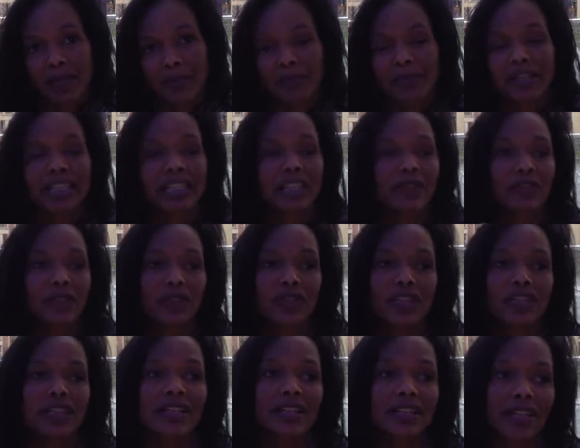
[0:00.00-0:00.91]
Because if you
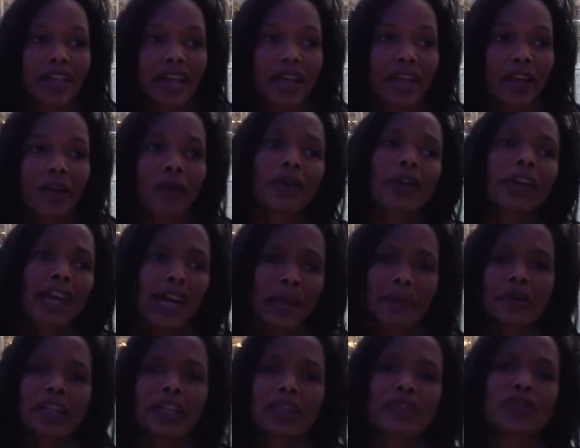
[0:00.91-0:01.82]
just say, okay,
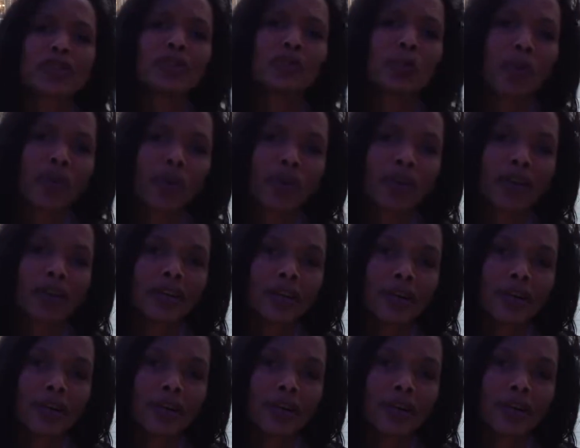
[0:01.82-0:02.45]
I'm going to do more,